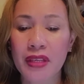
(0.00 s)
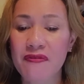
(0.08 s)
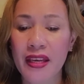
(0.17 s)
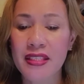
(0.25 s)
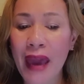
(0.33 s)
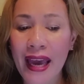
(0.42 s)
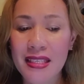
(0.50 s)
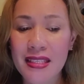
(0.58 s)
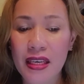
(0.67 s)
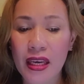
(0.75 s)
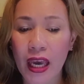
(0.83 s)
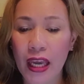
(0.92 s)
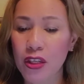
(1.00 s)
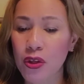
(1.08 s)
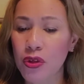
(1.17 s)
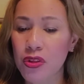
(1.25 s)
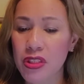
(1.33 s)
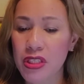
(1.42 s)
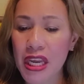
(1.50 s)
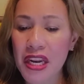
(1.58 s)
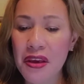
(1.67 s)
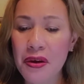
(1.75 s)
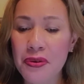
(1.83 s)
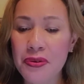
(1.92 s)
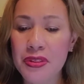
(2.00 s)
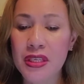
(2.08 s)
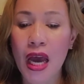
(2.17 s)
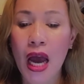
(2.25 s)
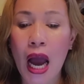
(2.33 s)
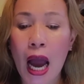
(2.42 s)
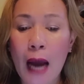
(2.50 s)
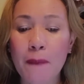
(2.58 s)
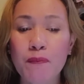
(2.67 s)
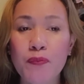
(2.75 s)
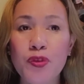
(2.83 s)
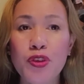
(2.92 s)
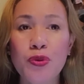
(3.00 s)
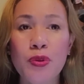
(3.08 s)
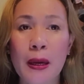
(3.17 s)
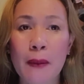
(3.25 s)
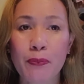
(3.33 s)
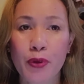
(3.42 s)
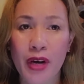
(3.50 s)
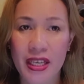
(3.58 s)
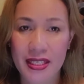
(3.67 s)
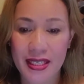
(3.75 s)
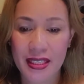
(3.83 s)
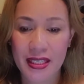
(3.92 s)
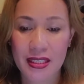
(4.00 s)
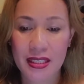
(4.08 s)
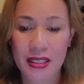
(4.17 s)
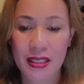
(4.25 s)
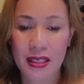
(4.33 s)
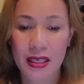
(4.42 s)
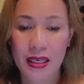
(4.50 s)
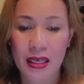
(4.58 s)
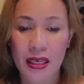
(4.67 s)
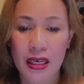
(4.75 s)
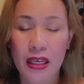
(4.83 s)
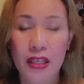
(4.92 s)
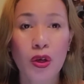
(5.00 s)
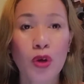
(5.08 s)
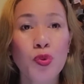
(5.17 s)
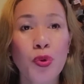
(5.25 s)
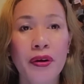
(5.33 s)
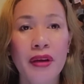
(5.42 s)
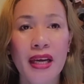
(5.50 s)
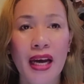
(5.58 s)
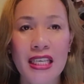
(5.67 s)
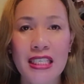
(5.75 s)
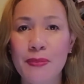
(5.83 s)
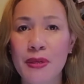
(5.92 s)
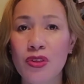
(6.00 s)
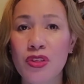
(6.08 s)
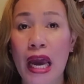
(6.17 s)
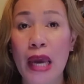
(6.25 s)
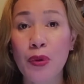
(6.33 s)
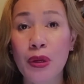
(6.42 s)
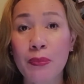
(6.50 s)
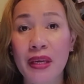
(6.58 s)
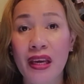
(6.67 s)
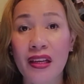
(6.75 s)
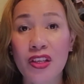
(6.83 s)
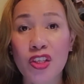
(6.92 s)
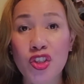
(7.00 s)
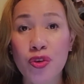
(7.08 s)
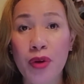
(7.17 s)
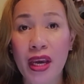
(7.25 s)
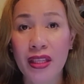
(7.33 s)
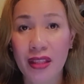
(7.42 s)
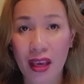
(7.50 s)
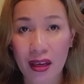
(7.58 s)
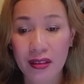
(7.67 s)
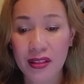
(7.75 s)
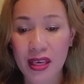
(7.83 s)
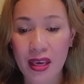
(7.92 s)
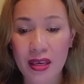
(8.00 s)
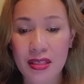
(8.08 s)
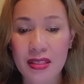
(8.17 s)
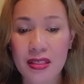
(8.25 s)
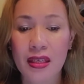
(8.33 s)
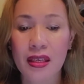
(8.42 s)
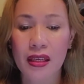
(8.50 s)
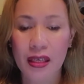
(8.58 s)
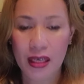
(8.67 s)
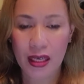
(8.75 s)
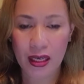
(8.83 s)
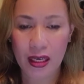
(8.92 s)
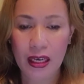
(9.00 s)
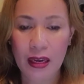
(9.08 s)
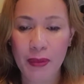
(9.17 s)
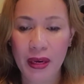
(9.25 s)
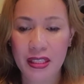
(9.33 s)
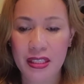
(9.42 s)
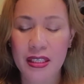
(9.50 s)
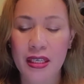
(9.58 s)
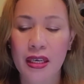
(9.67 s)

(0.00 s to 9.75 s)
past and continues up to the present. Don't worry guys, because I will be illustrating these in a bit.